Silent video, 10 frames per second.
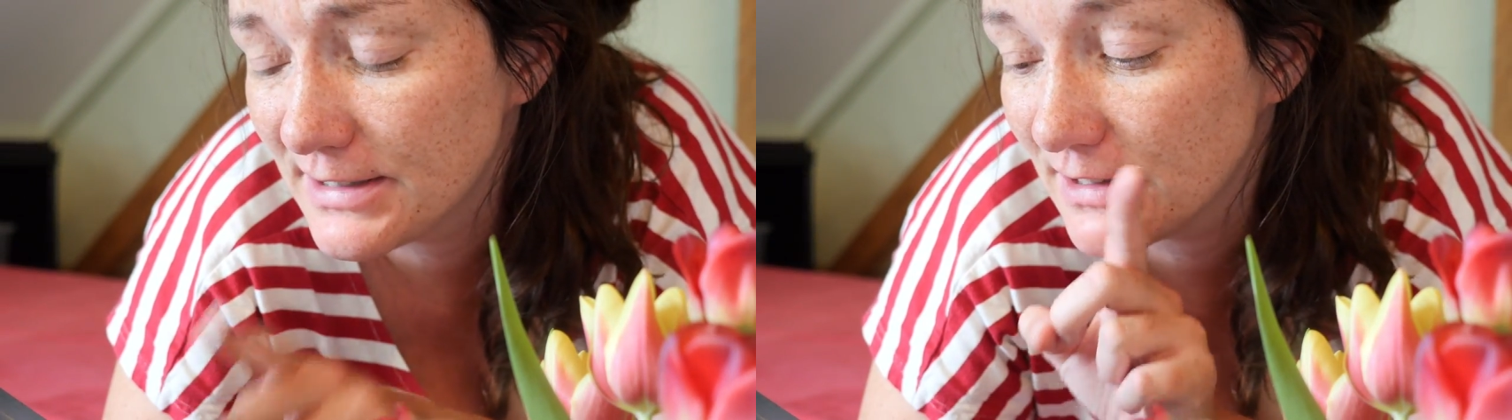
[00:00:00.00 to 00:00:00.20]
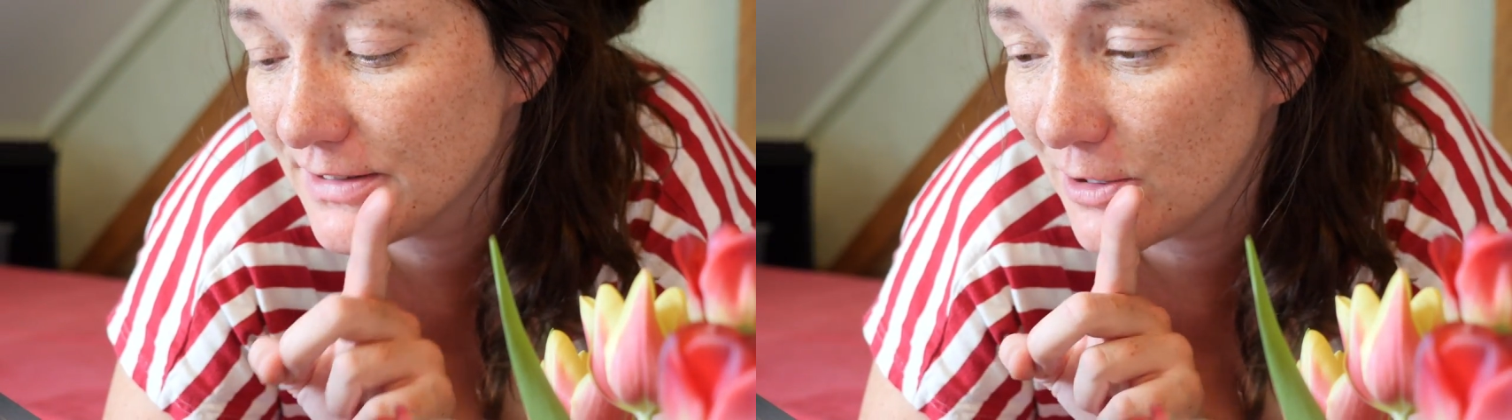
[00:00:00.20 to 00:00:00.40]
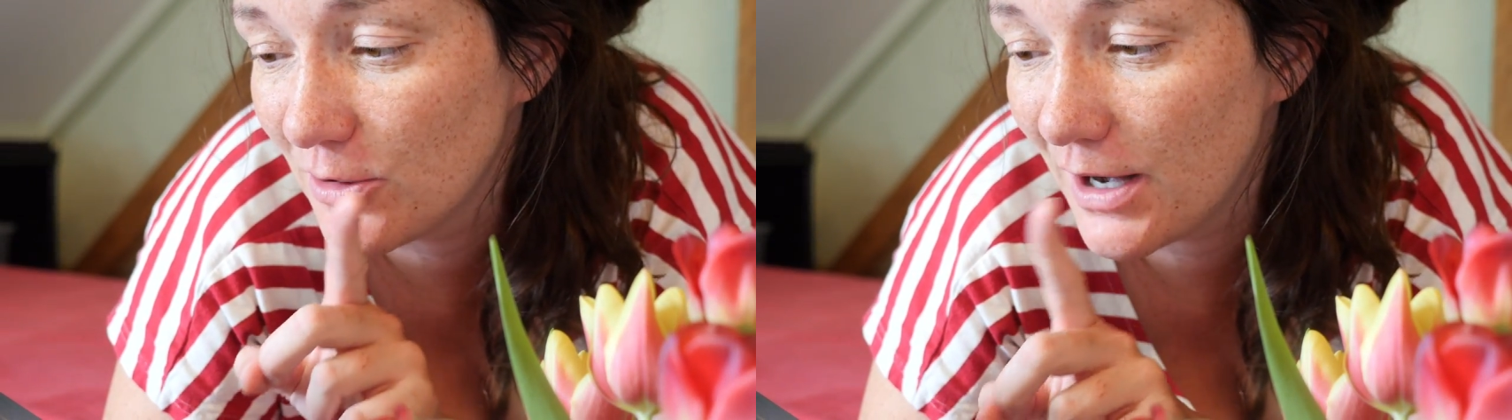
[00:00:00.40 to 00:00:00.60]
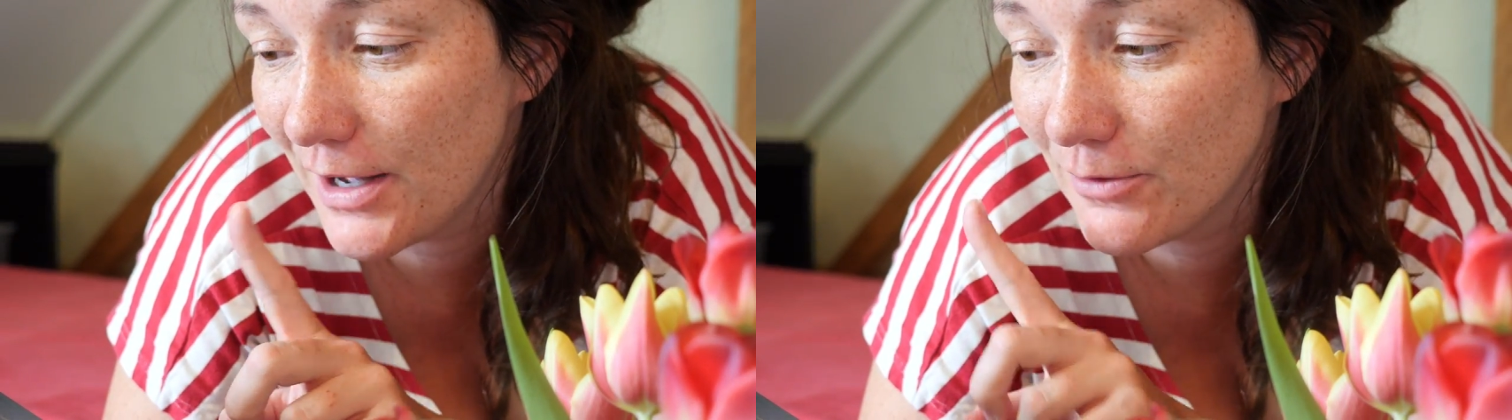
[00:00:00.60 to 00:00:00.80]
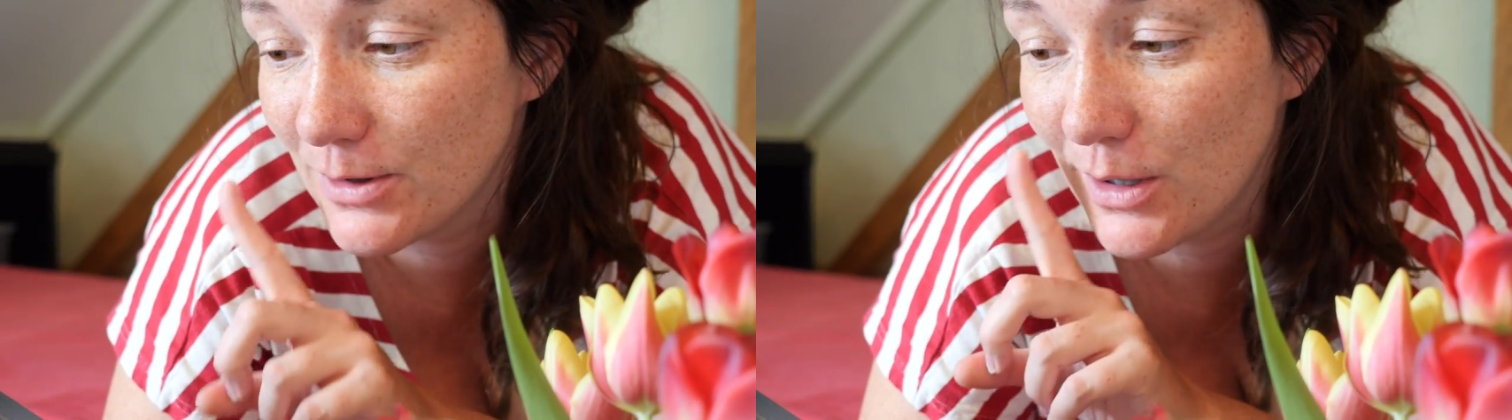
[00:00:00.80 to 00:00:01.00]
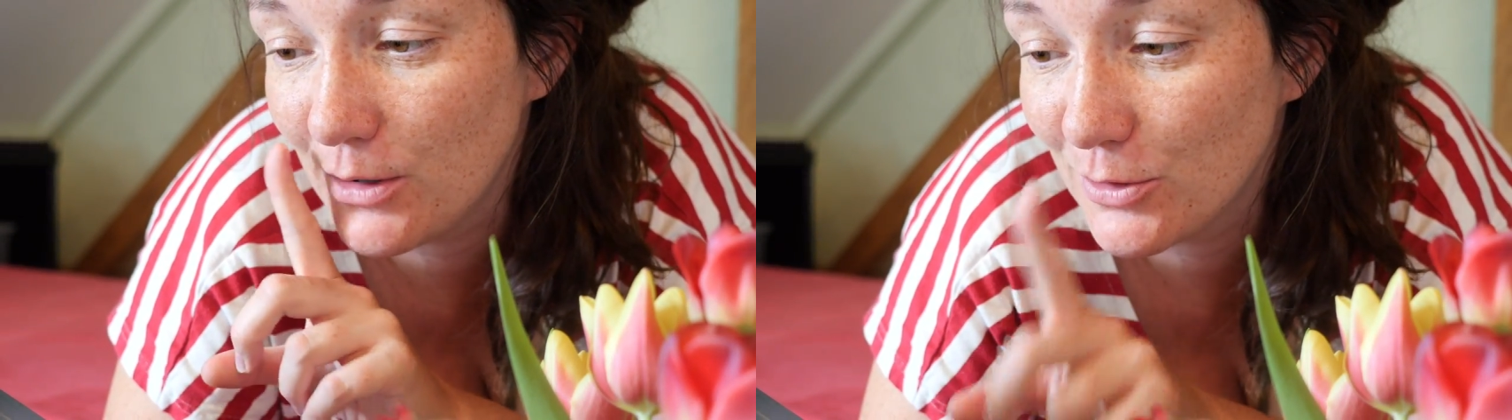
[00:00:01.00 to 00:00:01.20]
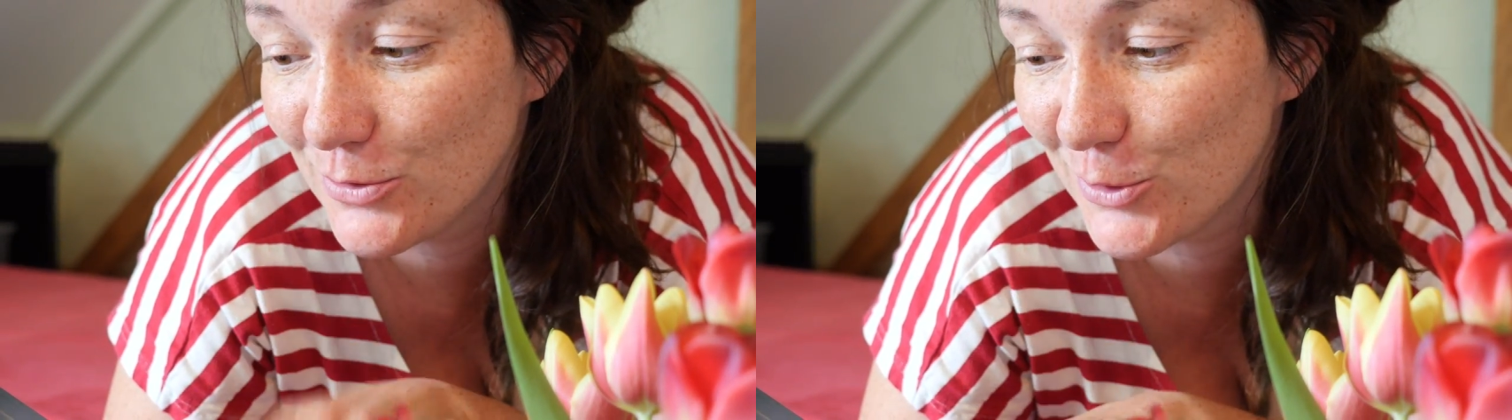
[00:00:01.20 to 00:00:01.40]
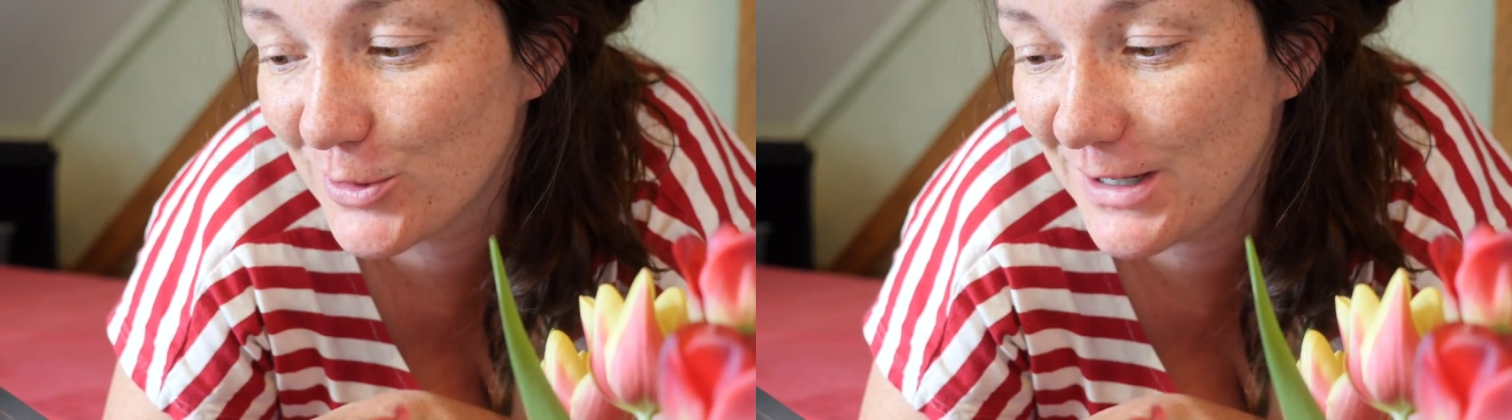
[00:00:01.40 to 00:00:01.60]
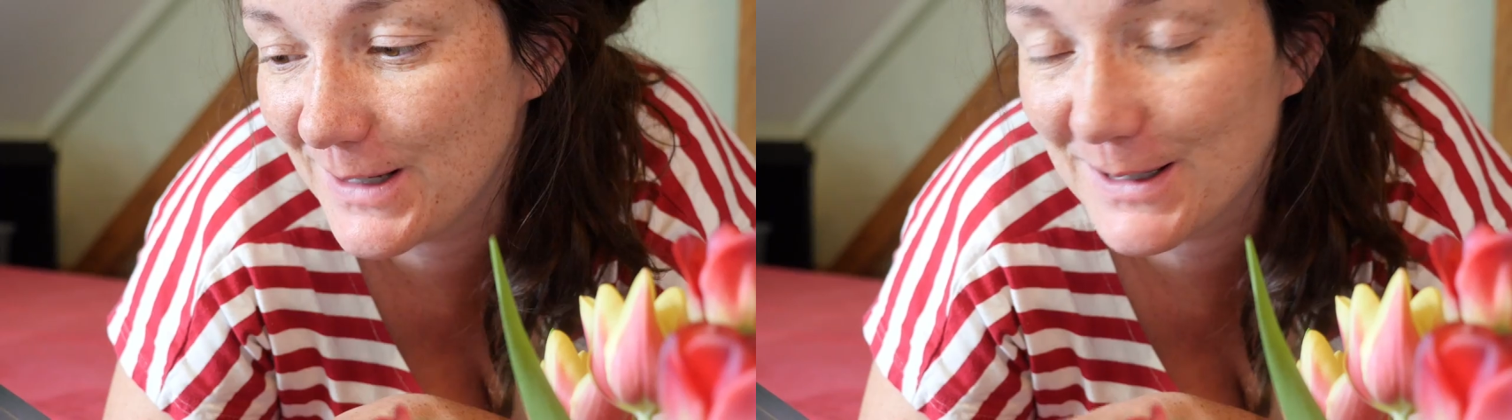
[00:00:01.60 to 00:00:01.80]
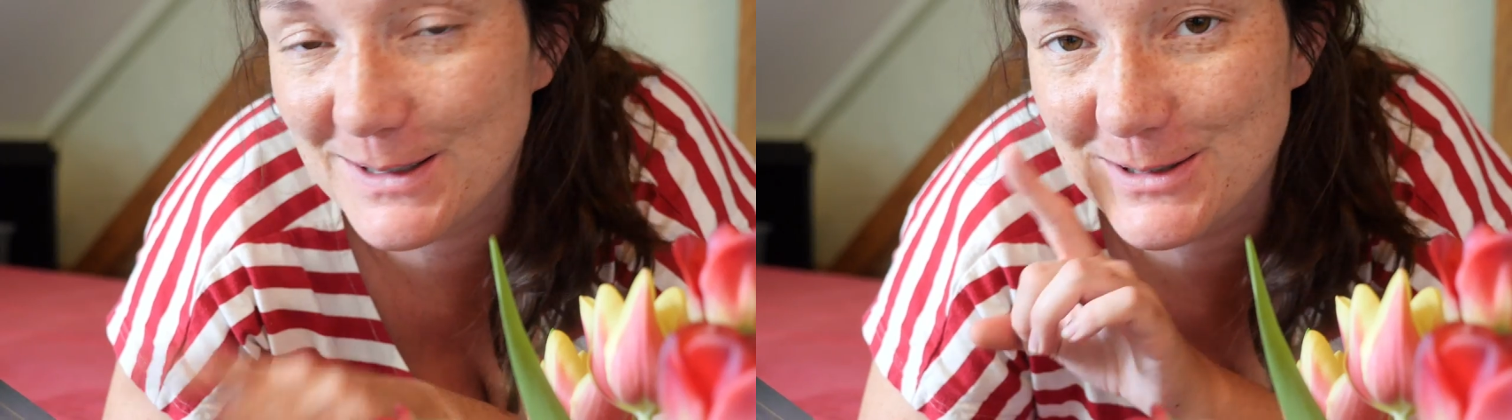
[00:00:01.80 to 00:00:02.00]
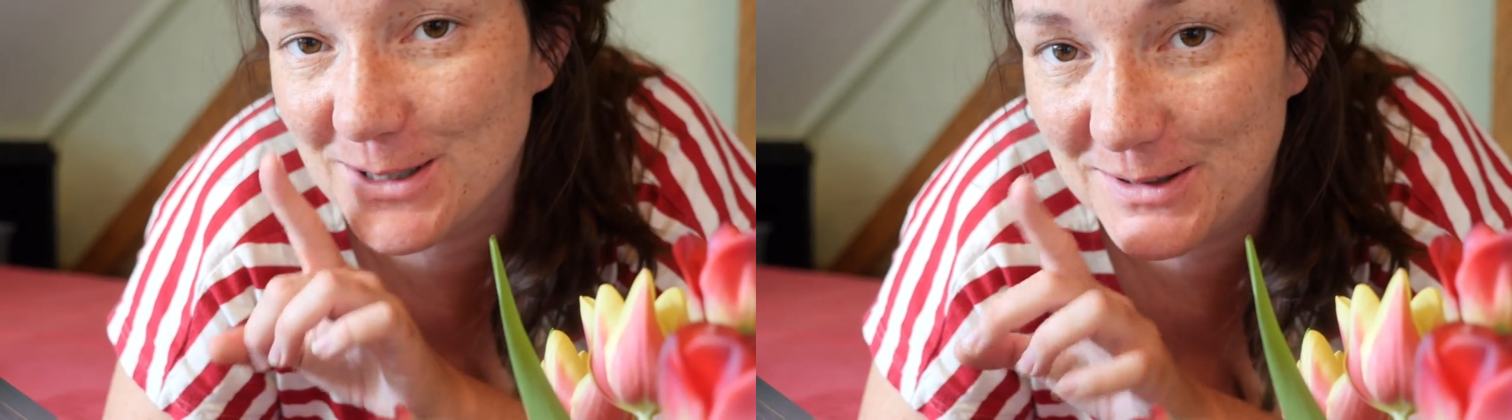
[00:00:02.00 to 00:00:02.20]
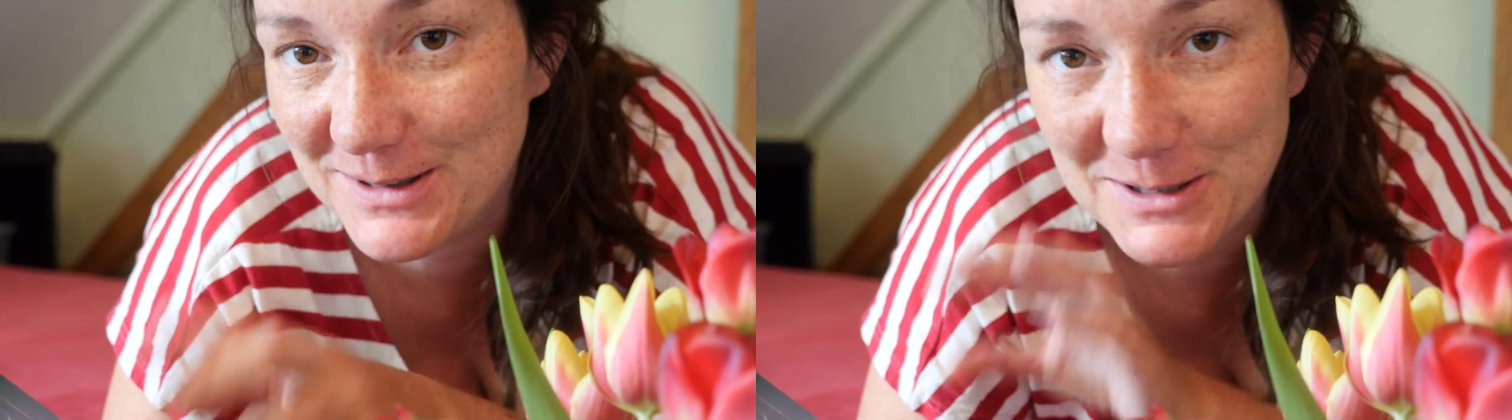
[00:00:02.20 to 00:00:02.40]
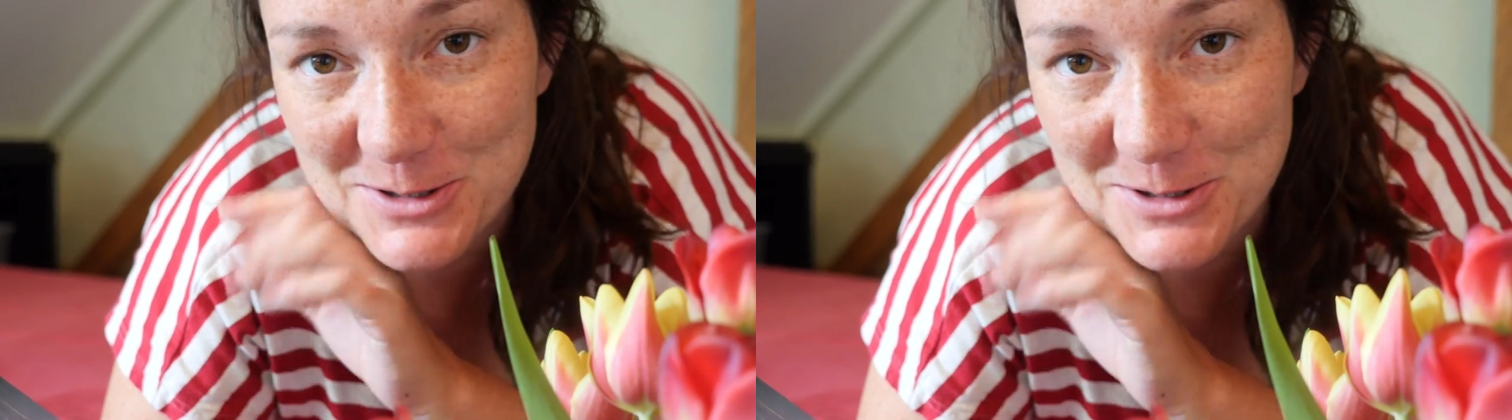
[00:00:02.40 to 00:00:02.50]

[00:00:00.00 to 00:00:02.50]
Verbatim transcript: so I will look for the link and see,